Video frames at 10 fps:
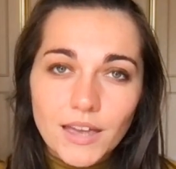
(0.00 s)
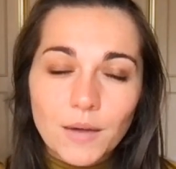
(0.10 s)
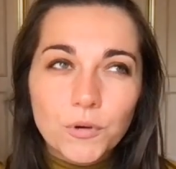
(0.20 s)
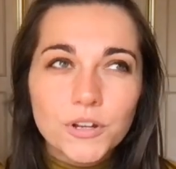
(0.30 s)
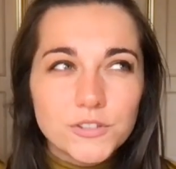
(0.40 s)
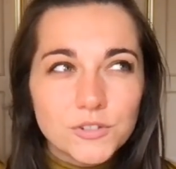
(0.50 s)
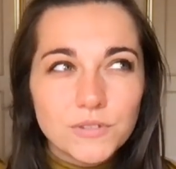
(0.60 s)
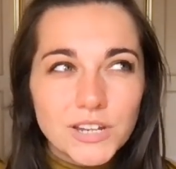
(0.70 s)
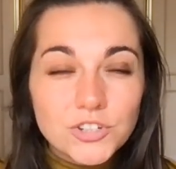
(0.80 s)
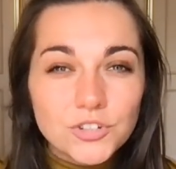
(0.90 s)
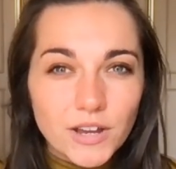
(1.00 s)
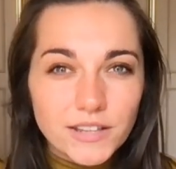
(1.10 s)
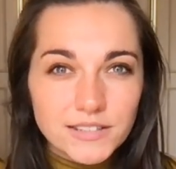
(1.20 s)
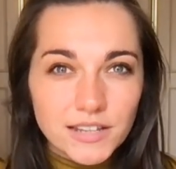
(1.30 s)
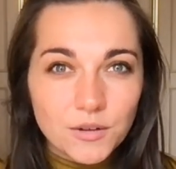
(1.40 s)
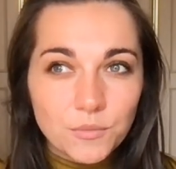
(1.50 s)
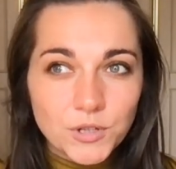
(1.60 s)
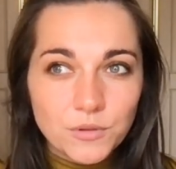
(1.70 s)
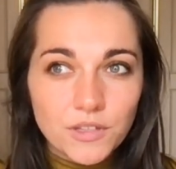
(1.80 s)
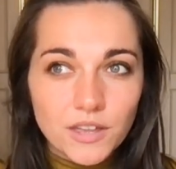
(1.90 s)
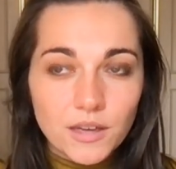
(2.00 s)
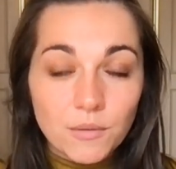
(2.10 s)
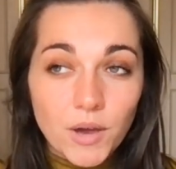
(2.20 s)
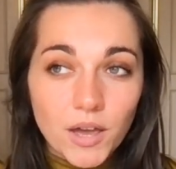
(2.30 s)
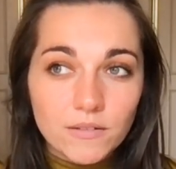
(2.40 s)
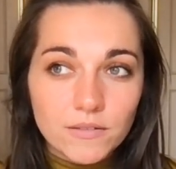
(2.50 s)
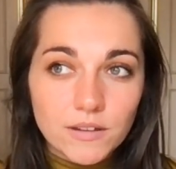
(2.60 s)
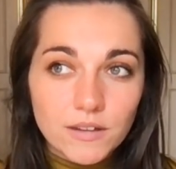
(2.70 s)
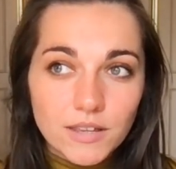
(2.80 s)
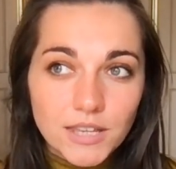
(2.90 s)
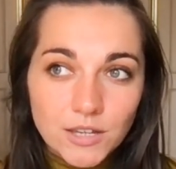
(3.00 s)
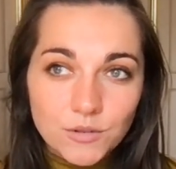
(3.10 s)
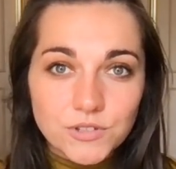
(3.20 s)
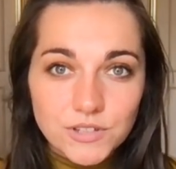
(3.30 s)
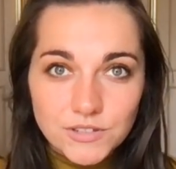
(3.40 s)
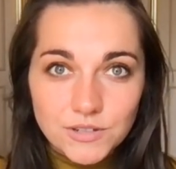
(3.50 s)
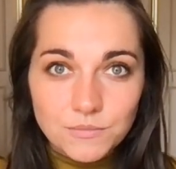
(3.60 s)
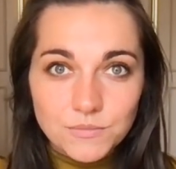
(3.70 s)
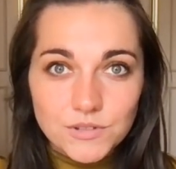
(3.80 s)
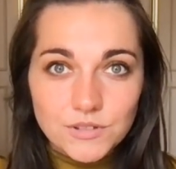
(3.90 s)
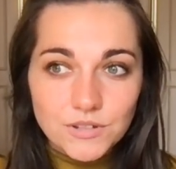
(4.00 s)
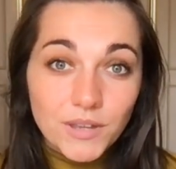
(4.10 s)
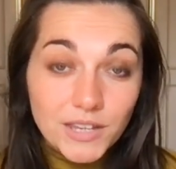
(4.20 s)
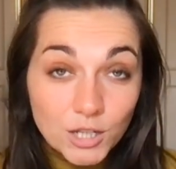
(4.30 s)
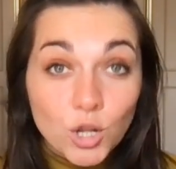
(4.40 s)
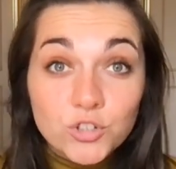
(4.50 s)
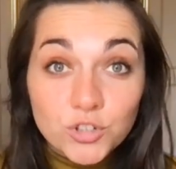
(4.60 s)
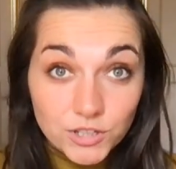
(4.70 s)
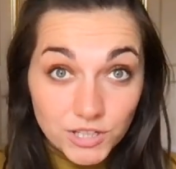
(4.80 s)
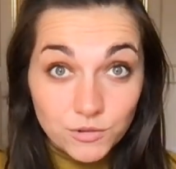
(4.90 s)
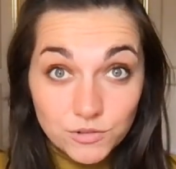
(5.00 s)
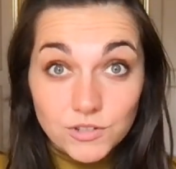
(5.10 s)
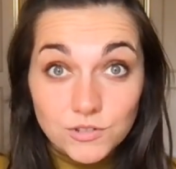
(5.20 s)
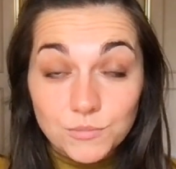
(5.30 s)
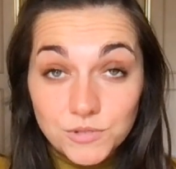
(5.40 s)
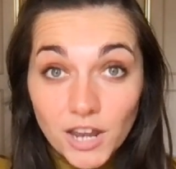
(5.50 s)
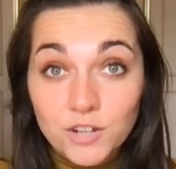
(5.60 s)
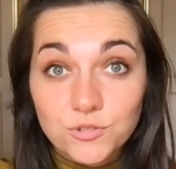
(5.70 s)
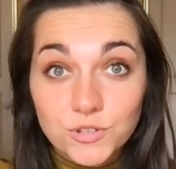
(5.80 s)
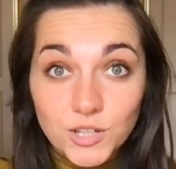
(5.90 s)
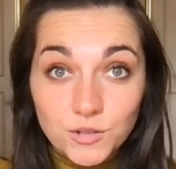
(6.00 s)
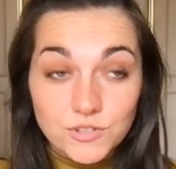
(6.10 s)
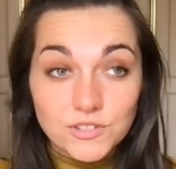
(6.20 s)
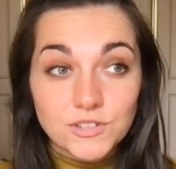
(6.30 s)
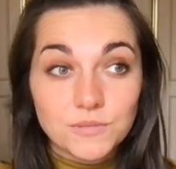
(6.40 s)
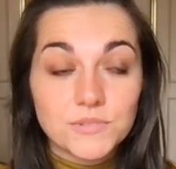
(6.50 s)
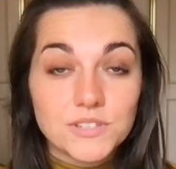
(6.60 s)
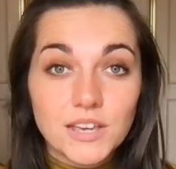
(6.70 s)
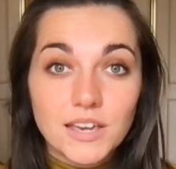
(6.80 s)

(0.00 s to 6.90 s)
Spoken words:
And what is so interesting when you think about ecosystems, ecological ecosystems, natural ecosystems,